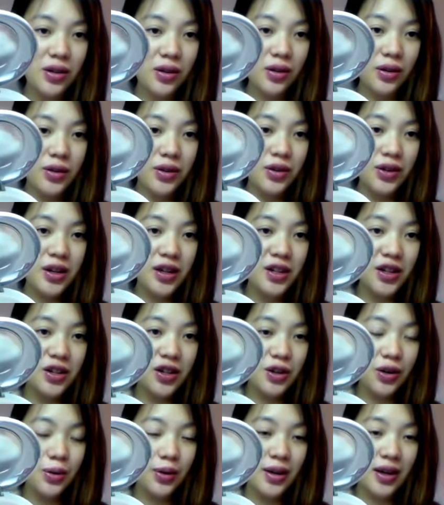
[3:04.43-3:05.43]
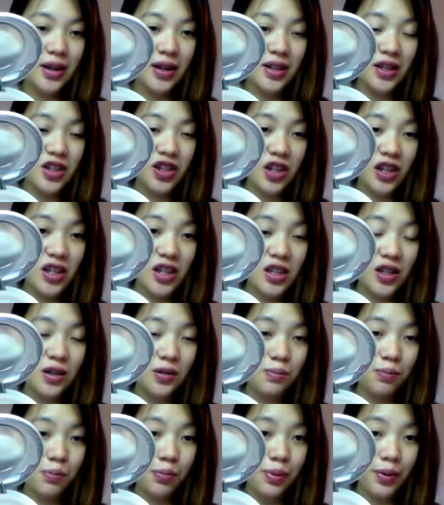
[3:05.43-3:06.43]
all you need to do is just
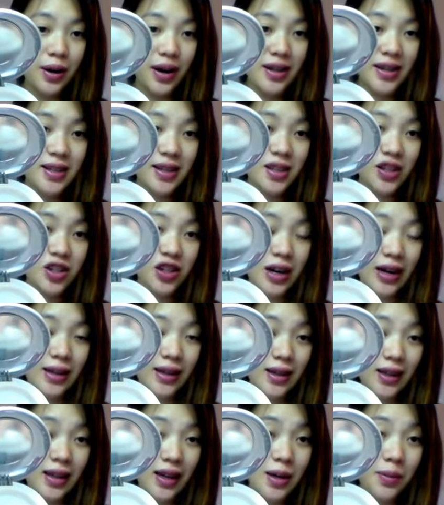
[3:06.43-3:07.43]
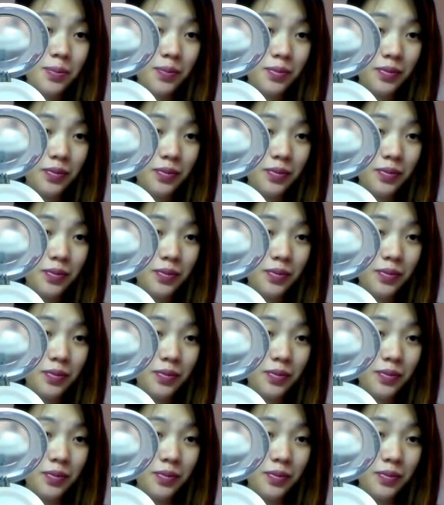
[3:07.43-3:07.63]
press gently,